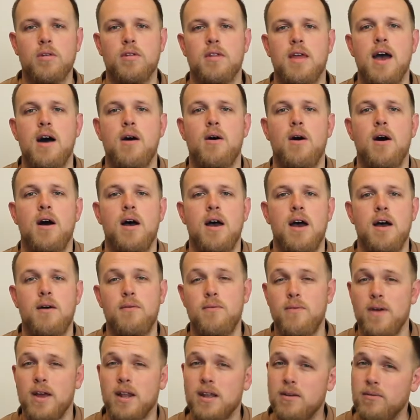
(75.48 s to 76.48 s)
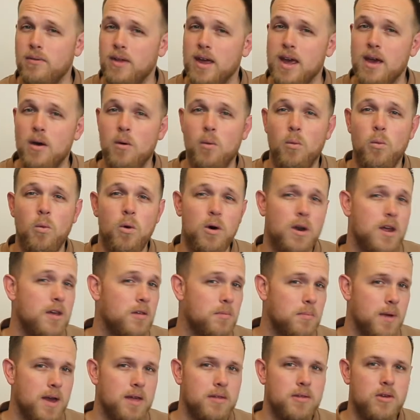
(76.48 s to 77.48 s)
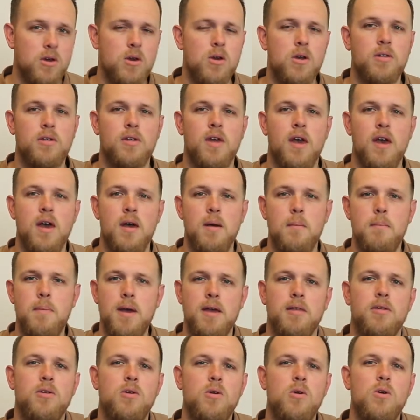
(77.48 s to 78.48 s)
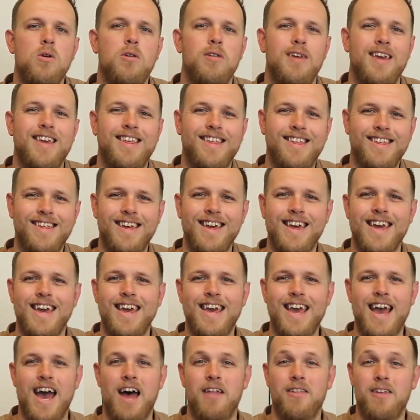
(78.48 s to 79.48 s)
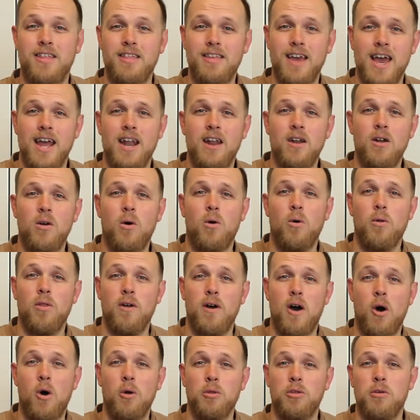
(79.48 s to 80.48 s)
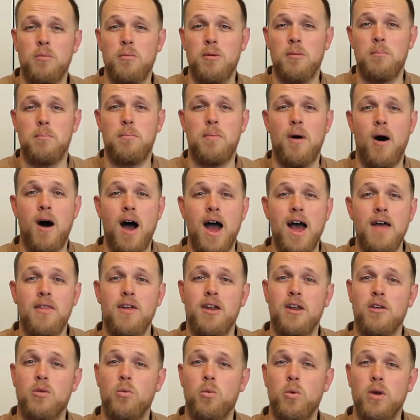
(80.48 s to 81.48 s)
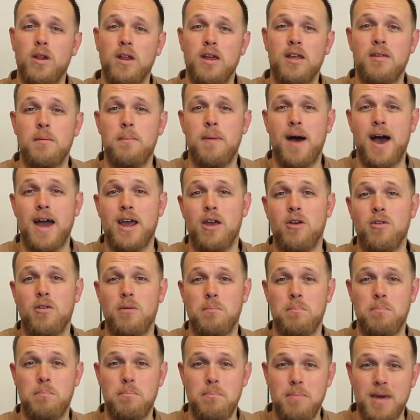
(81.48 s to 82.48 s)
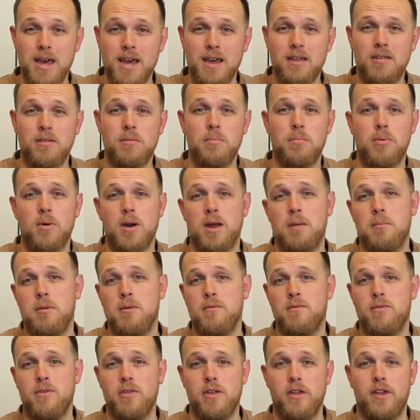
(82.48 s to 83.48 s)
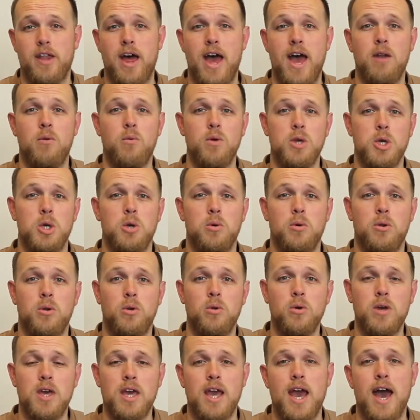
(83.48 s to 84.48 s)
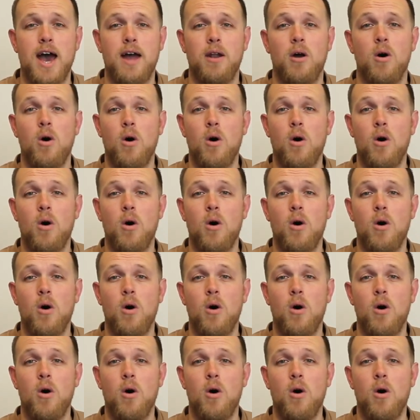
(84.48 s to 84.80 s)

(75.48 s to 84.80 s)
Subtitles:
Now, effectively, what is best use? Best use is seeking out the tenant or the ultimate buyer that is willing to pay you the biggest premium for the land which you are looking at,